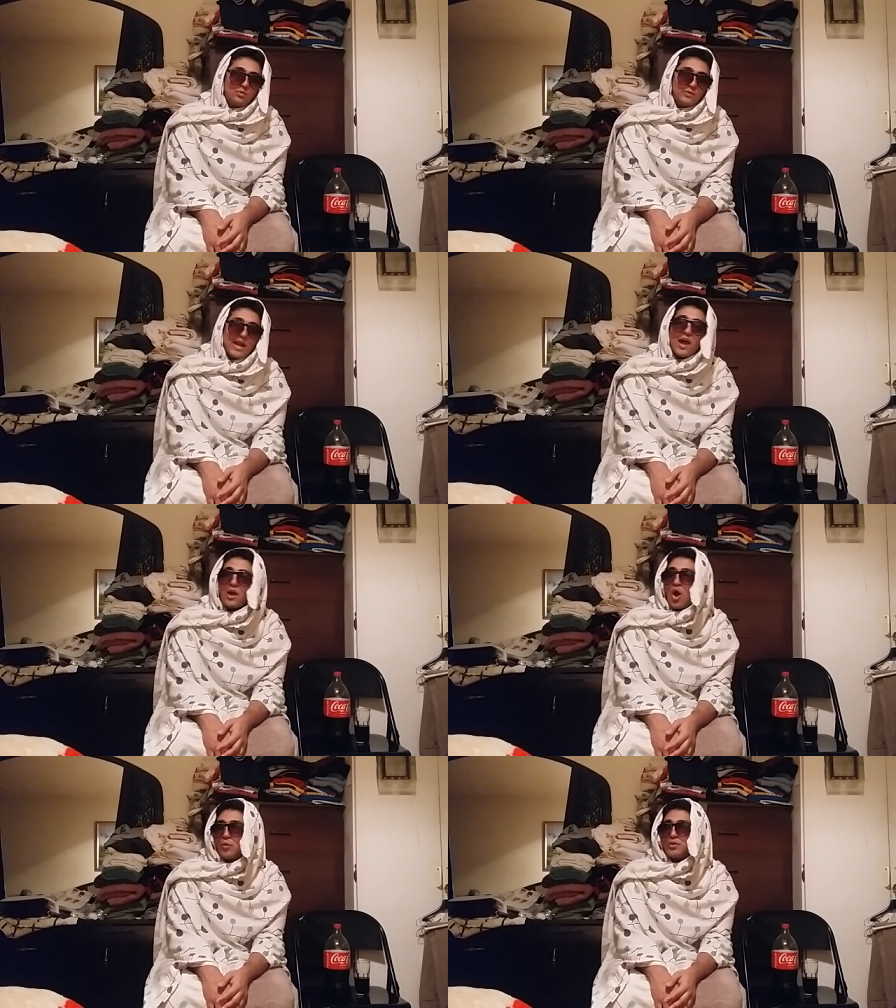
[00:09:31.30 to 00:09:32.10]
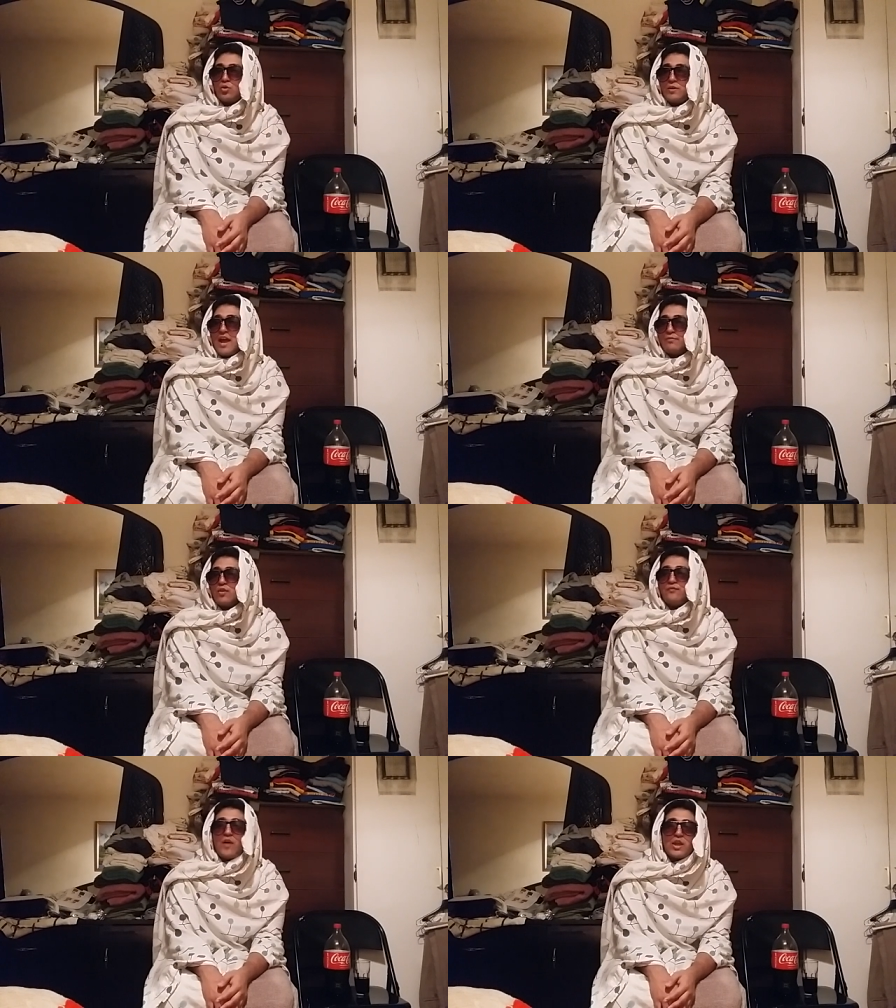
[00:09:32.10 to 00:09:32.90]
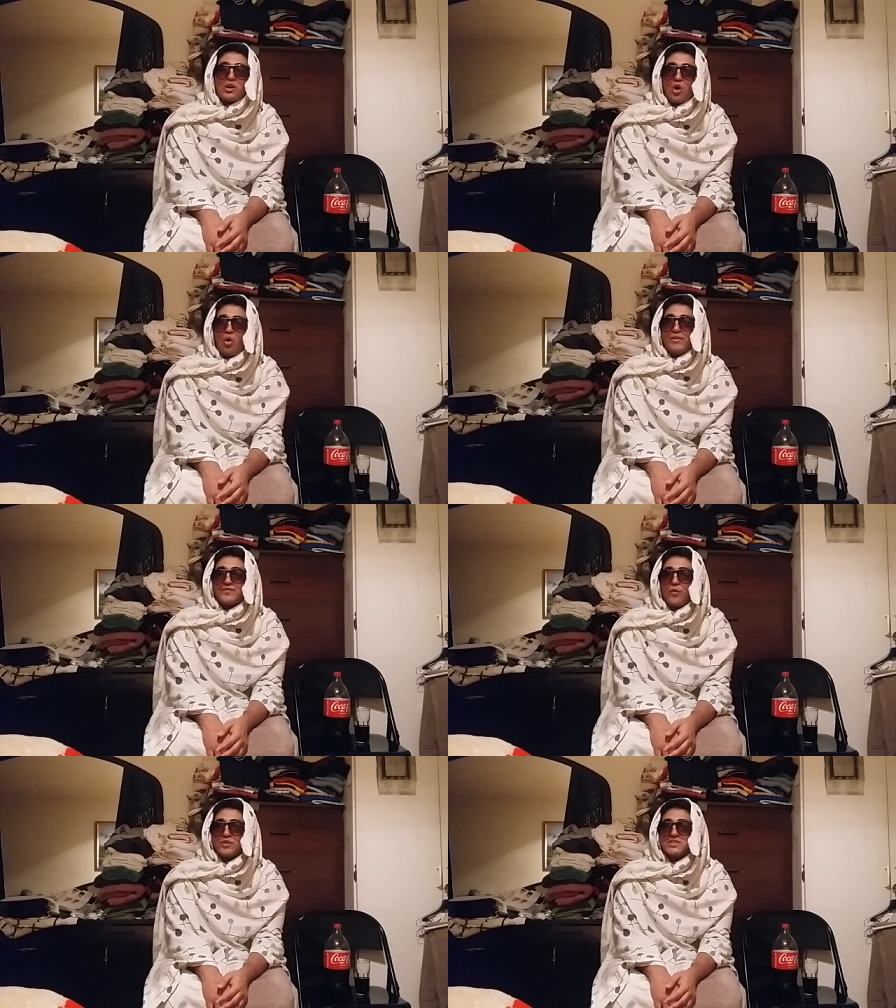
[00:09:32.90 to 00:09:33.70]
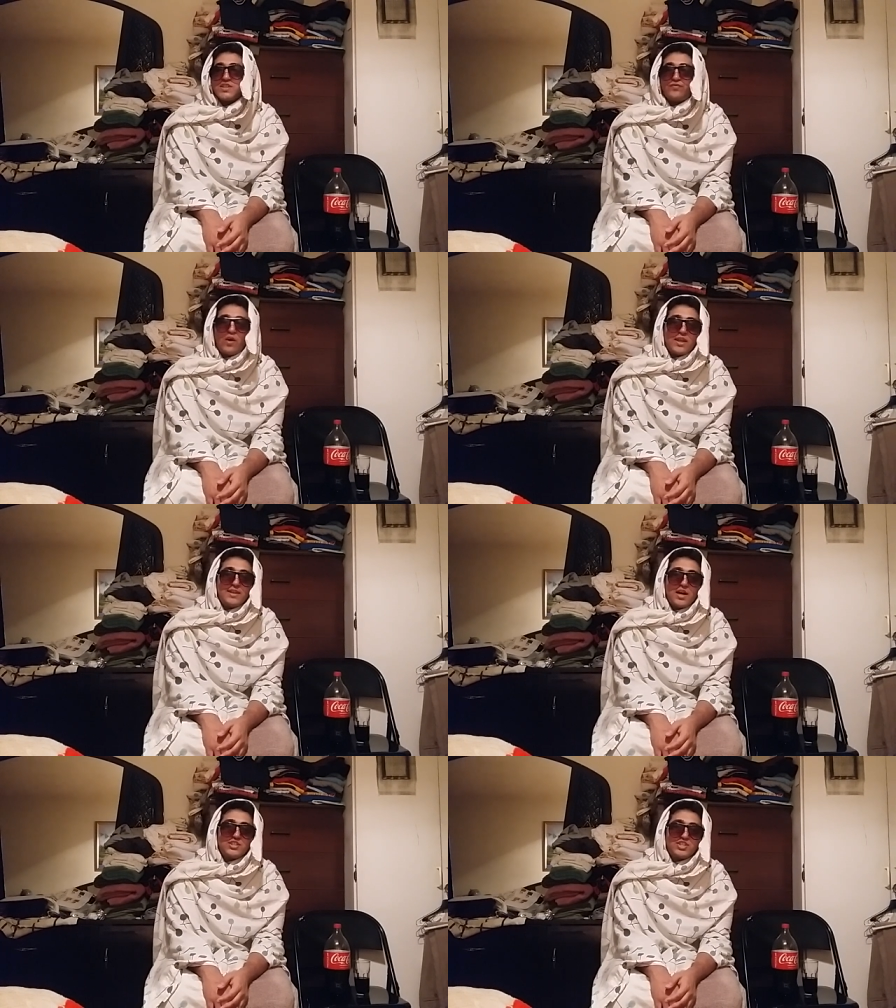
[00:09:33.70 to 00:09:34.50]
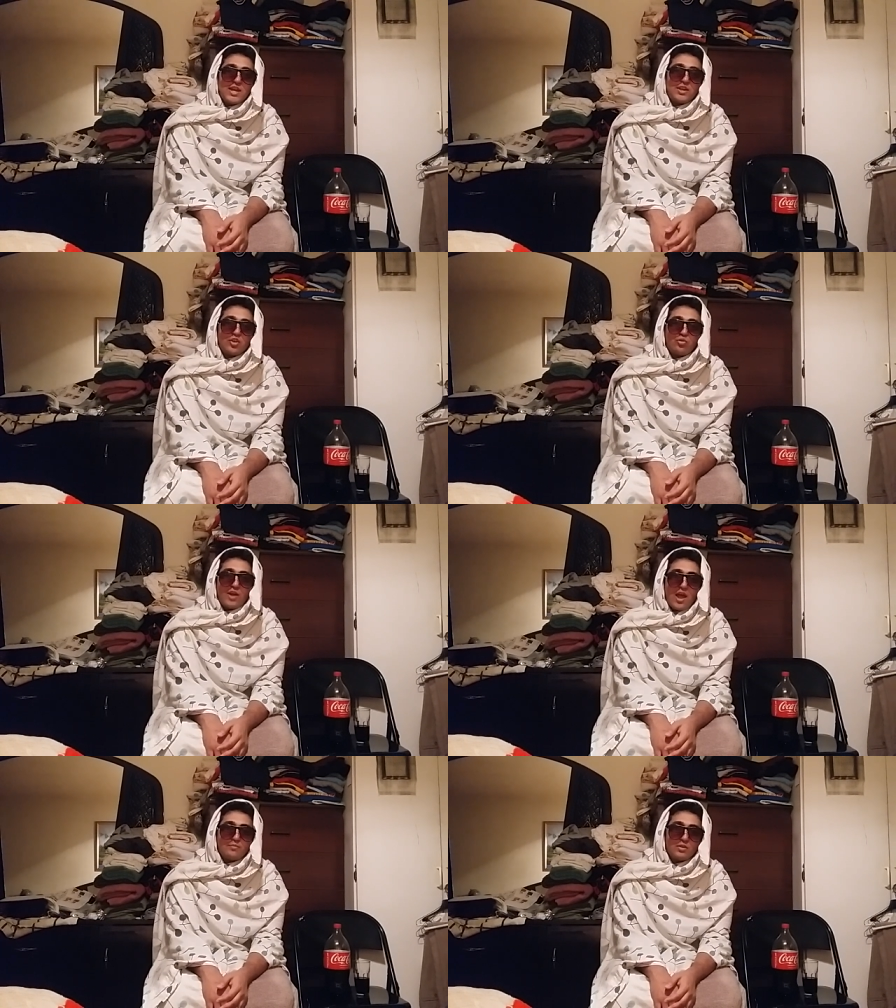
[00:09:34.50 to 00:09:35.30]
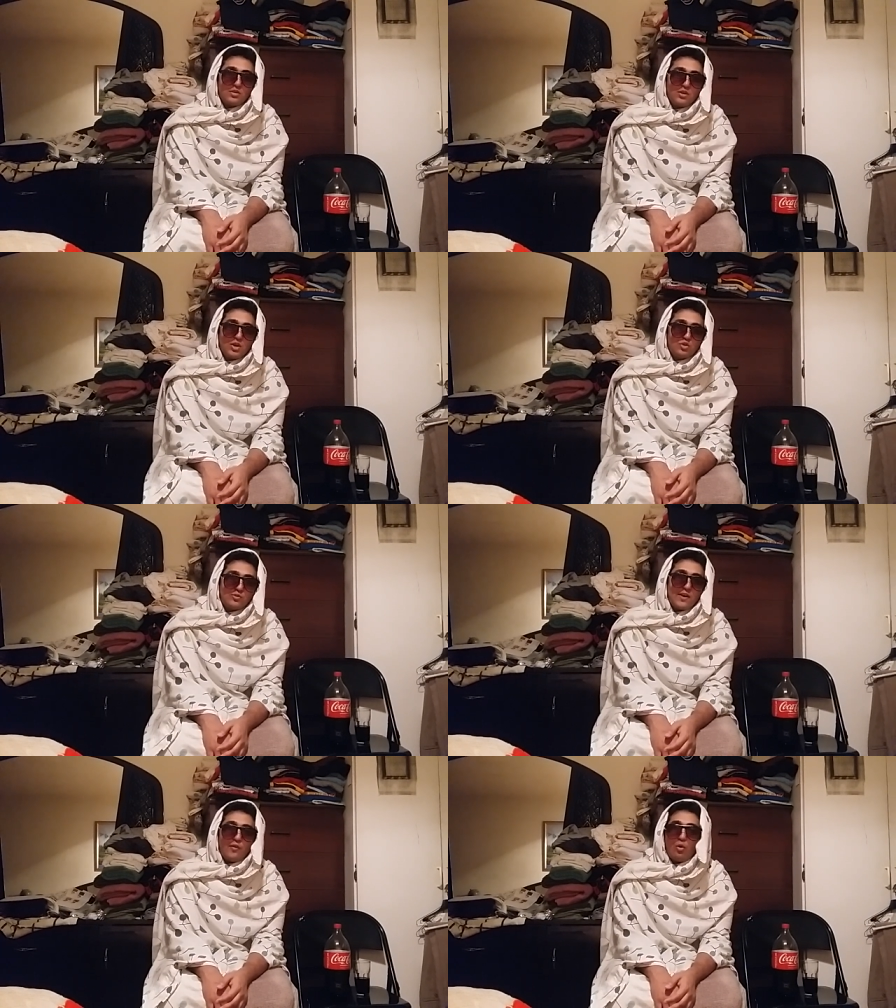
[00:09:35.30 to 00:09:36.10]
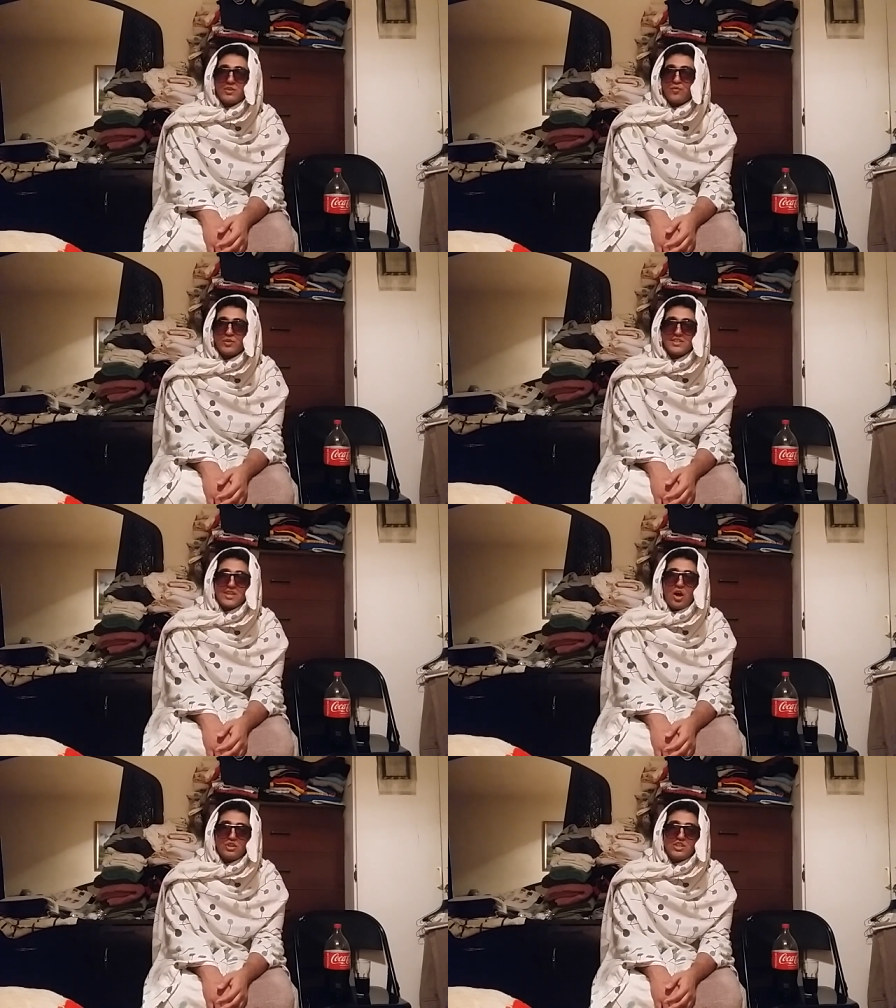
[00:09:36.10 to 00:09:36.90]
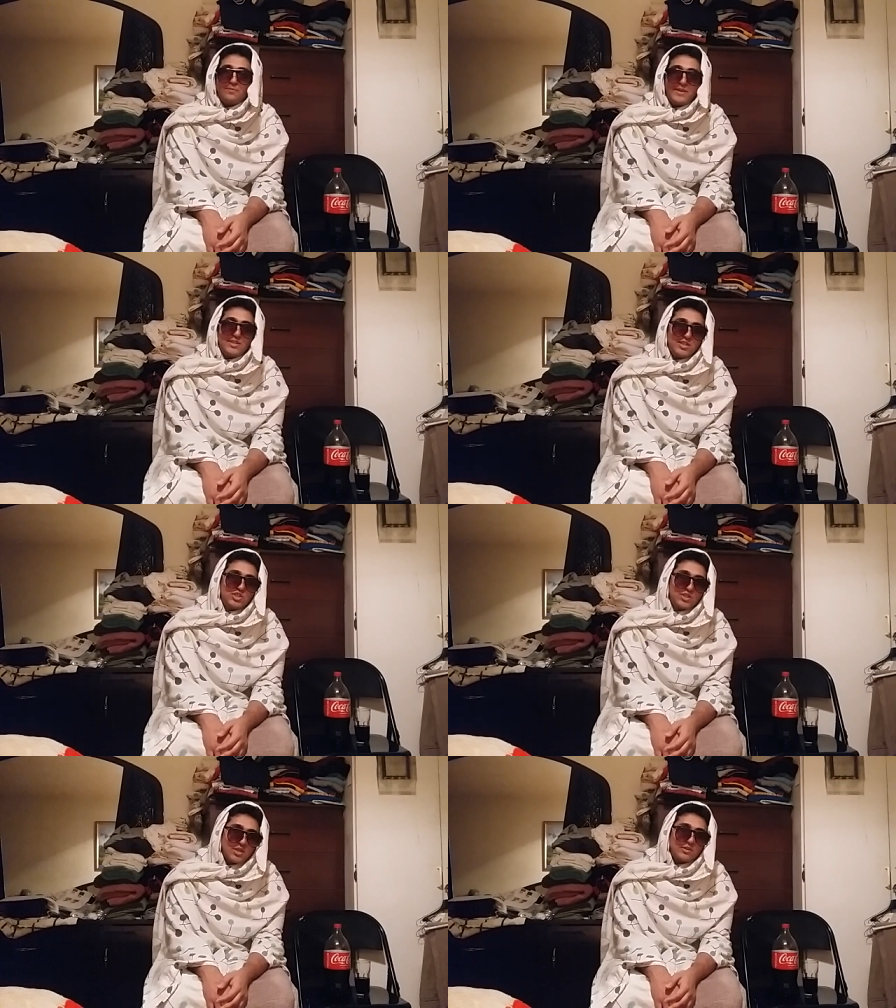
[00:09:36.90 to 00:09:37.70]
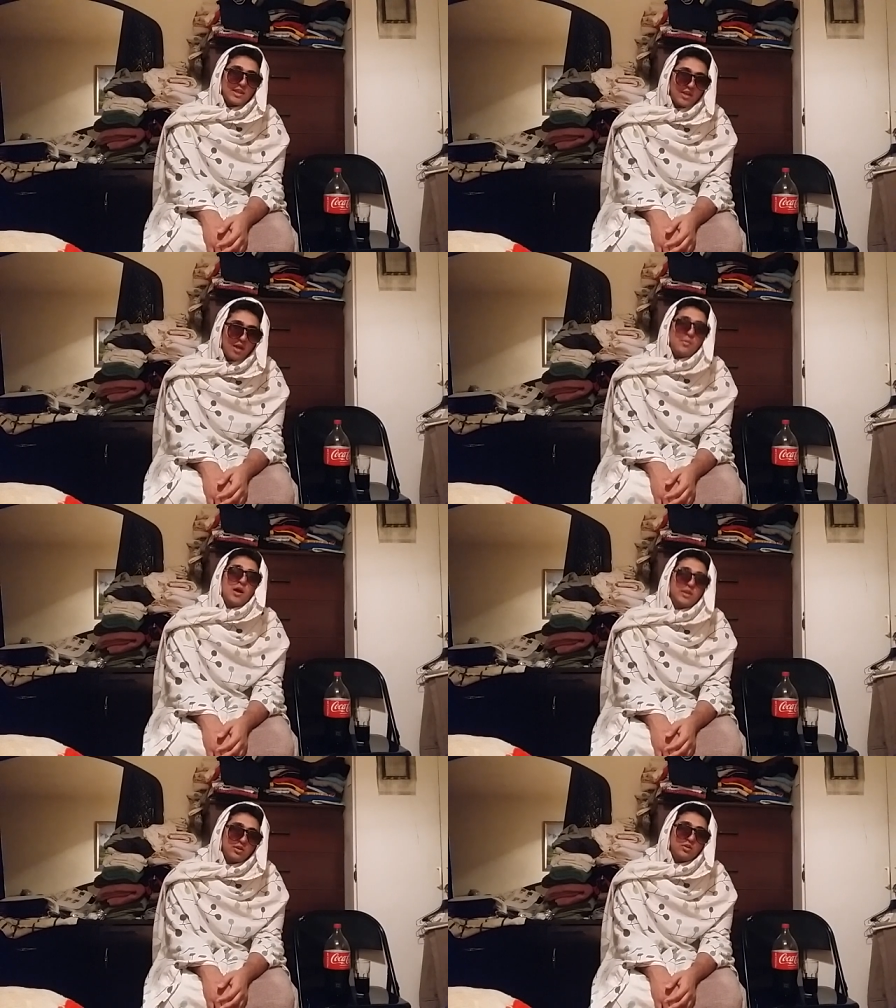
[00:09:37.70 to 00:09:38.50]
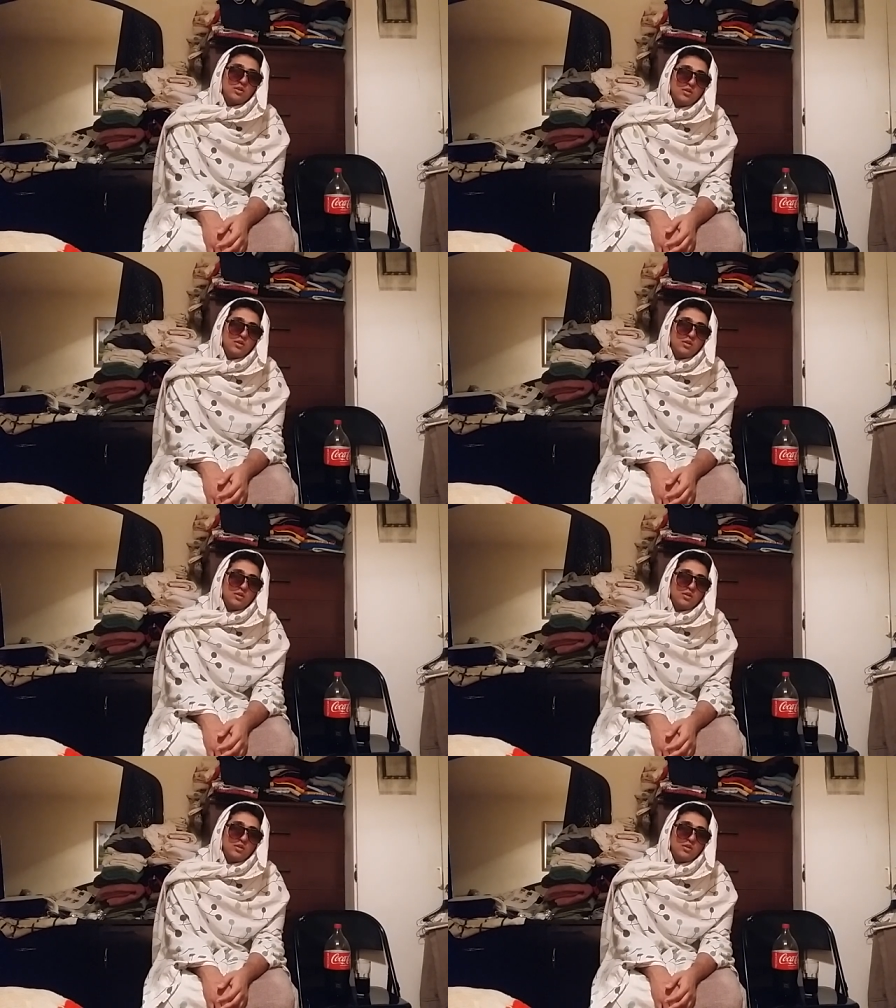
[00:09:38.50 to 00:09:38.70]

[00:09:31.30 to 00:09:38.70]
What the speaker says: Do we have to fucking always force this fucking agenda crap? Do we have to always force this LGBT shit? Like, come on here.